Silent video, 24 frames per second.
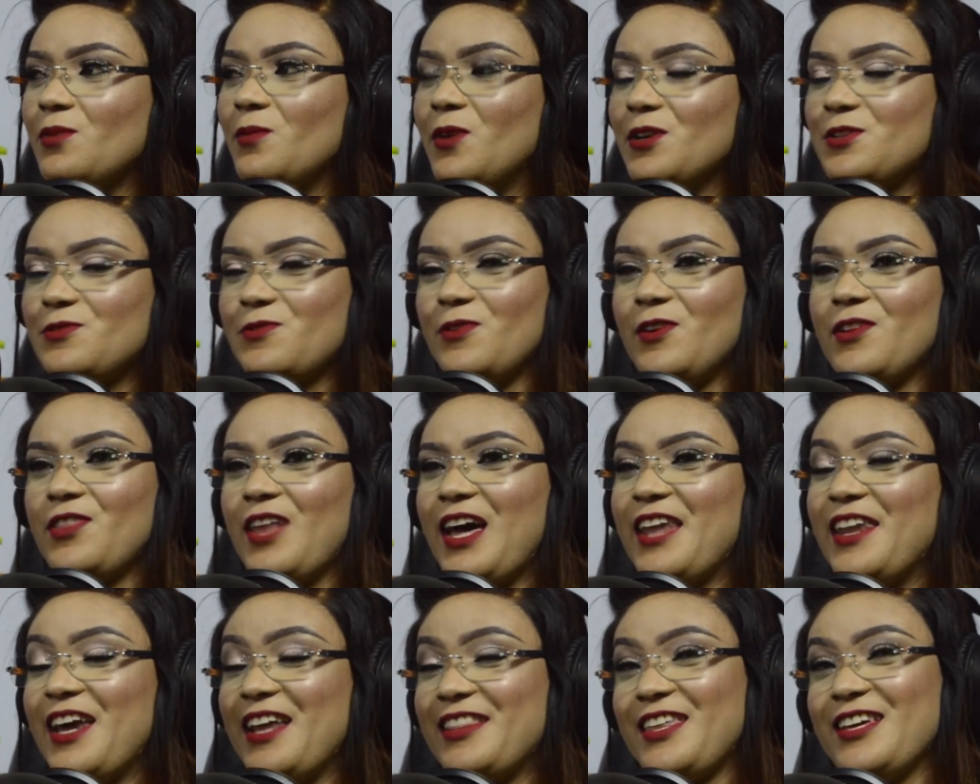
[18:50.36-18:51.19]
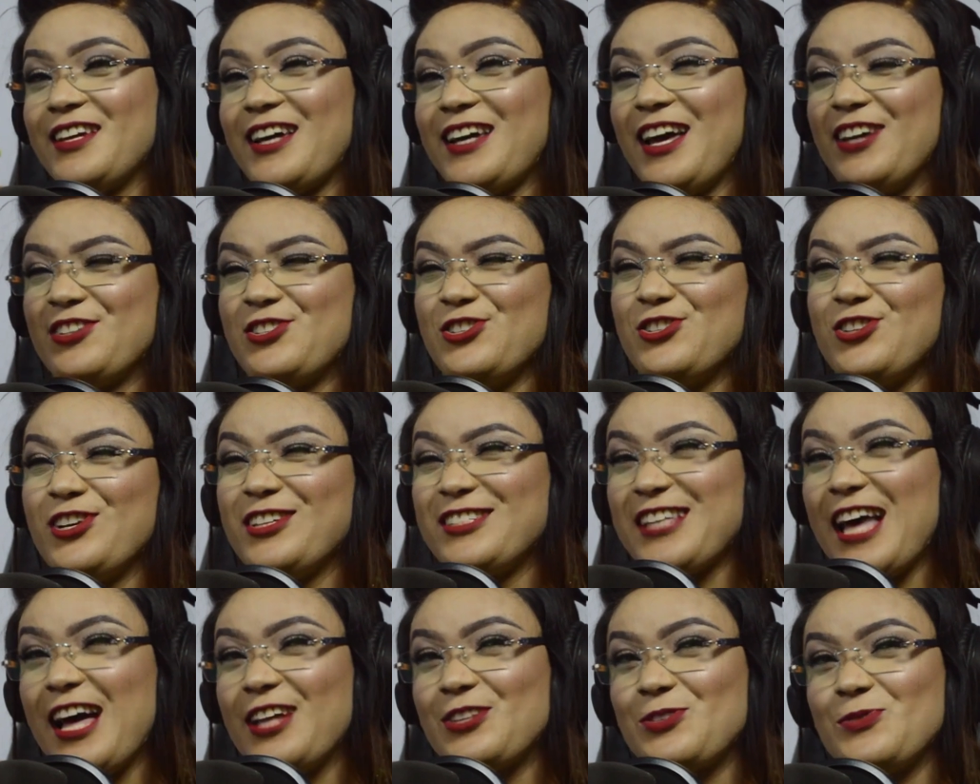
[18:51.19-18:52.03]
so much for that. And I think I should
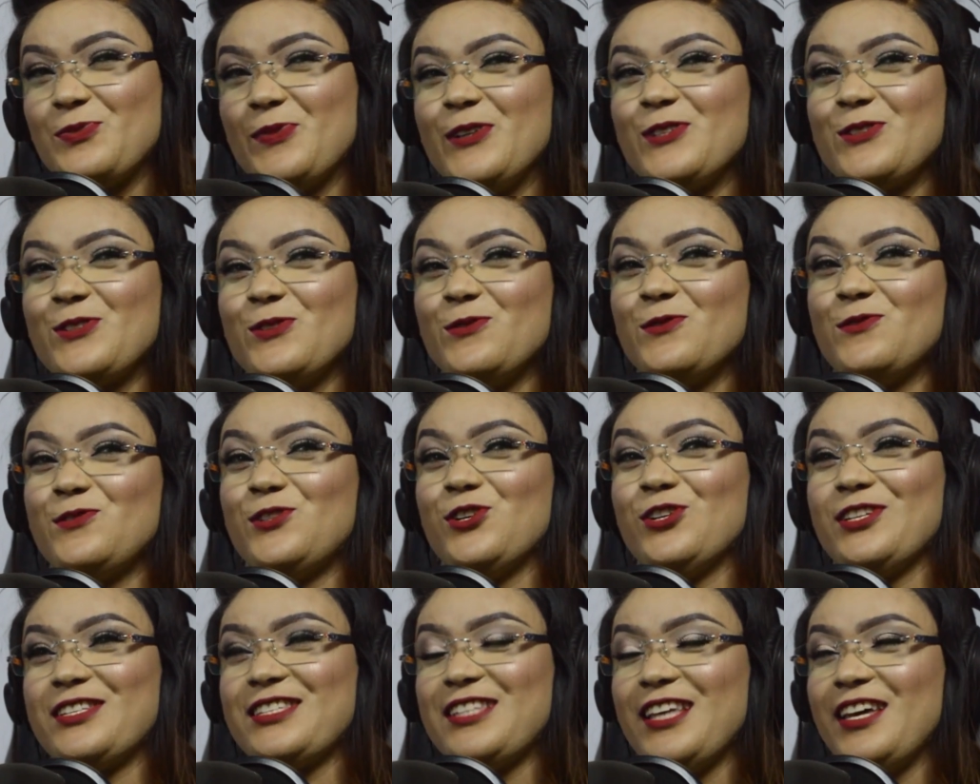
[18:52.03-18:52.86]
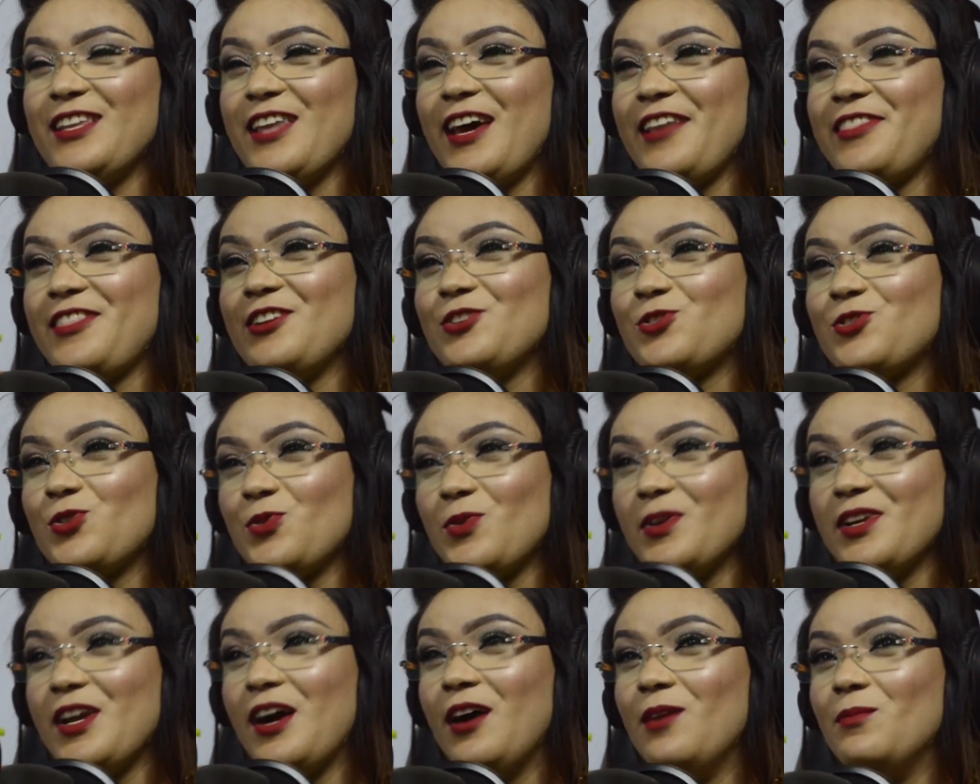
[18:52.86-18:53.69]
just add to what you just said. I think
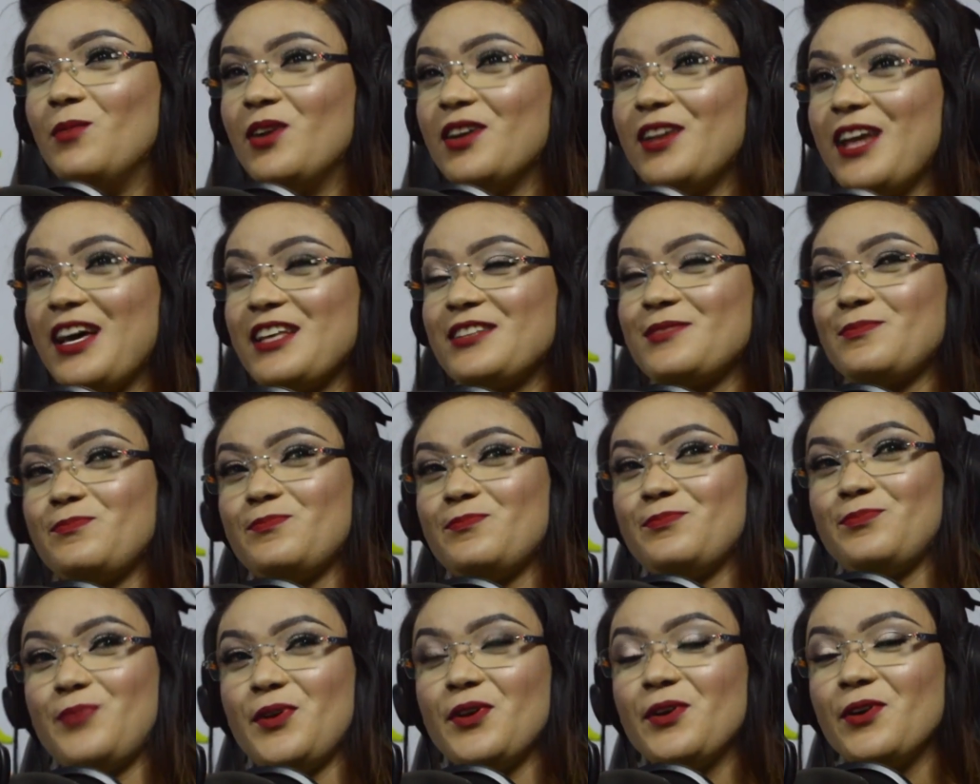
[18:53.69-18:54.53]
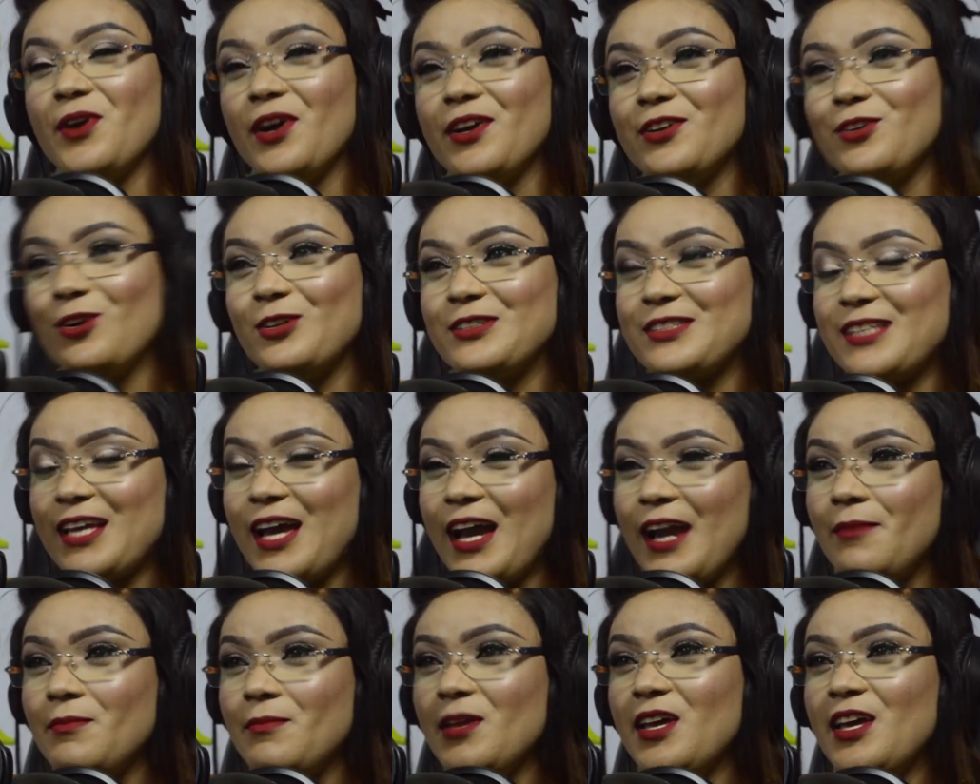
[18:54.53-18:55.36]
during our mother's period or
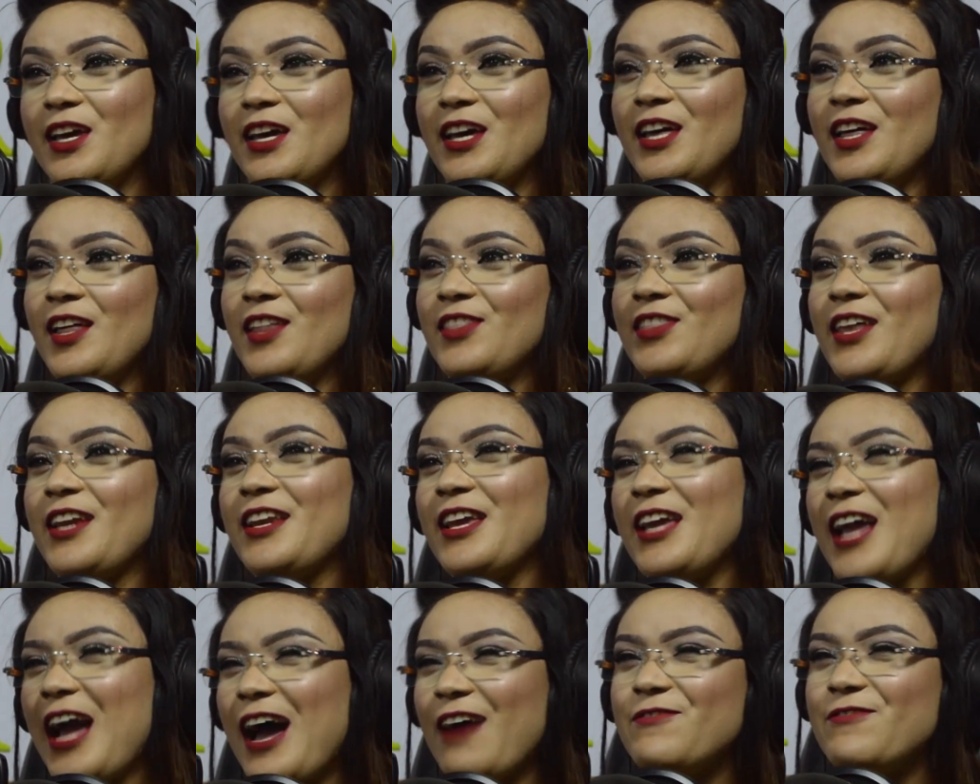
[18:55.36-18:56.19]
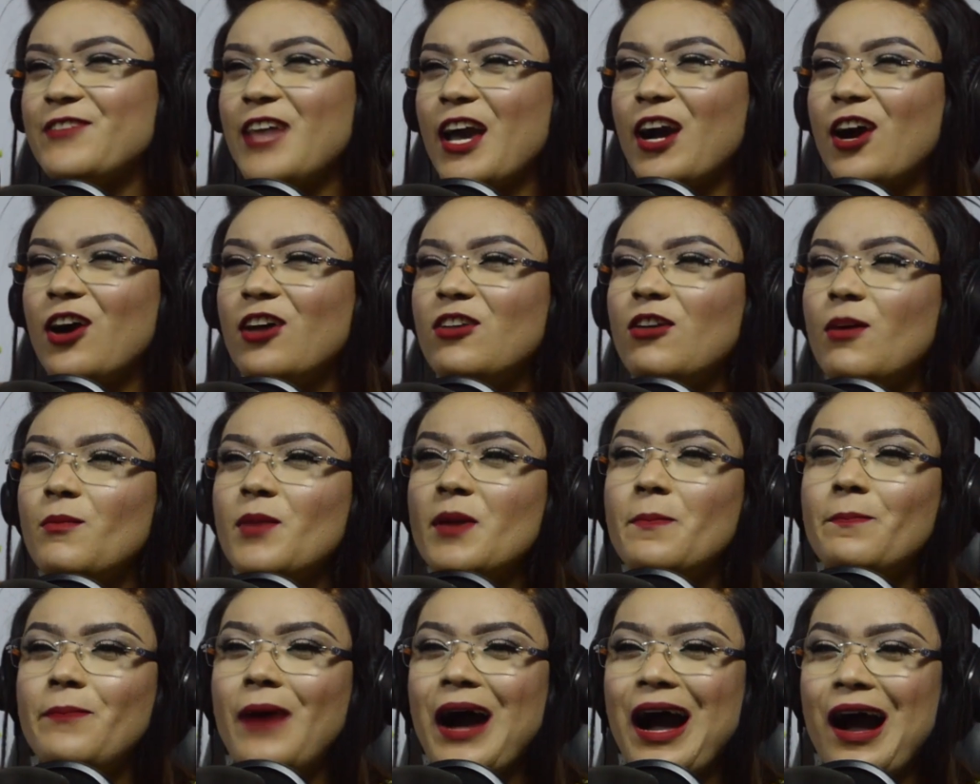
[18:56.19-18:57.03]
time, they didn't have the
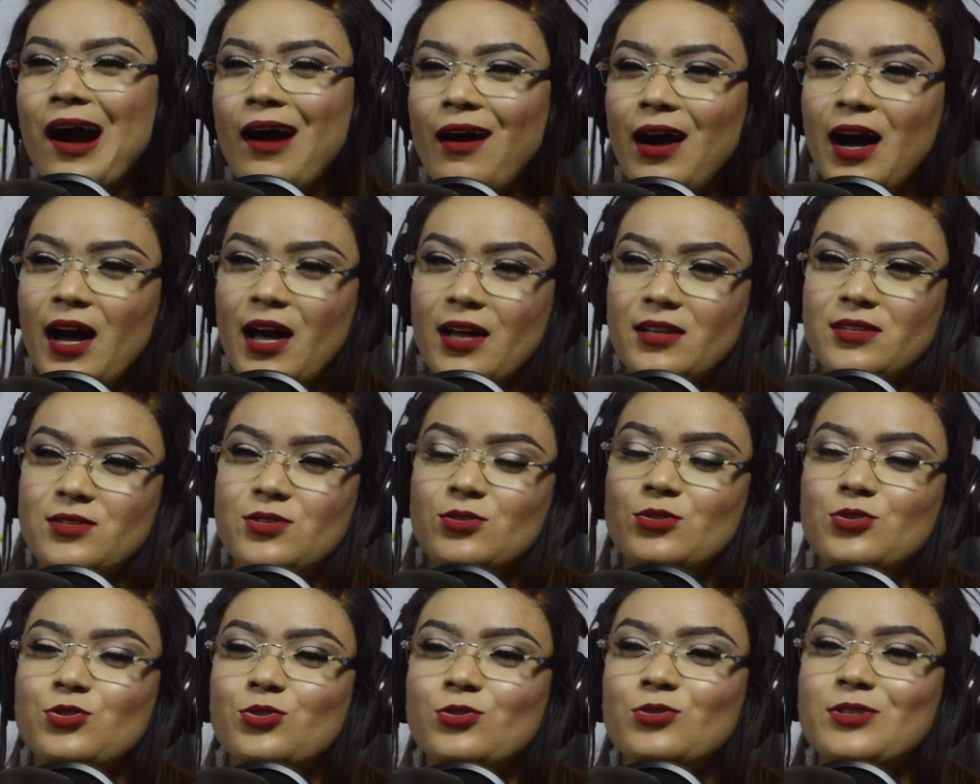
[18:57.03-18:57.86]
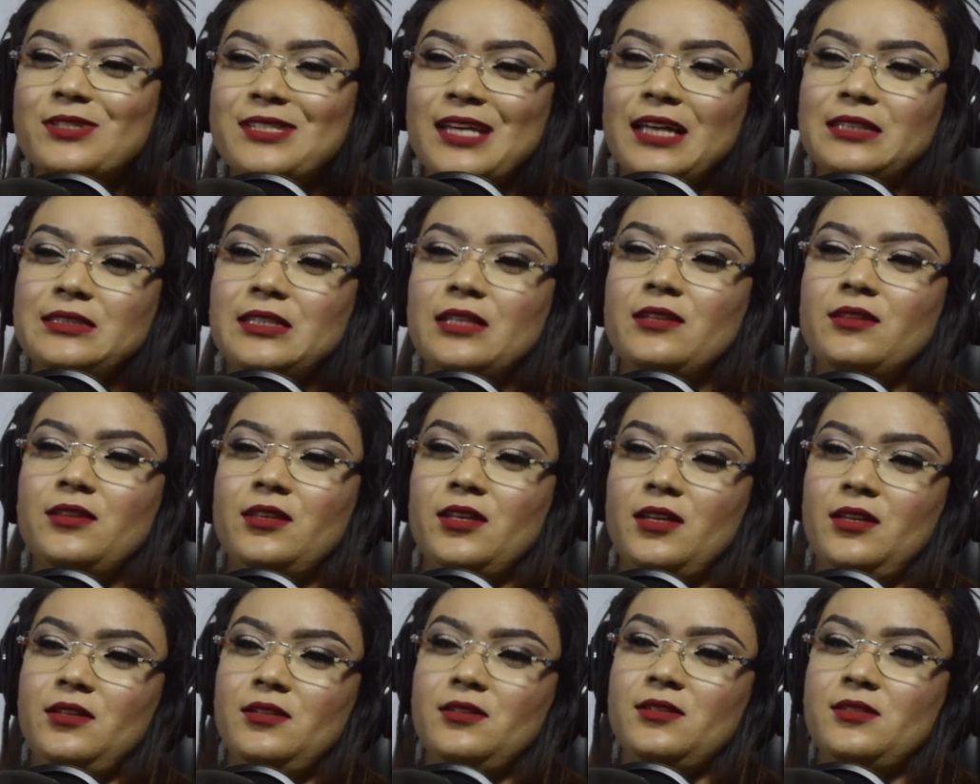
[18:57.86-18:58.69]
economic power to do certain
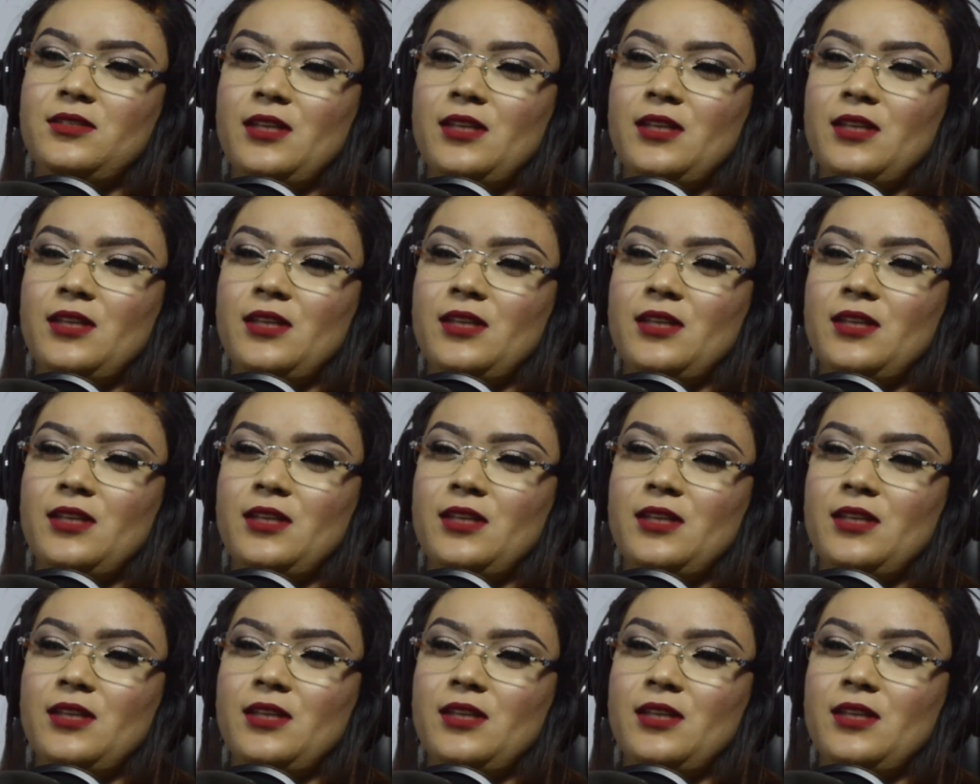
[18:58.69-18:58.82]
things.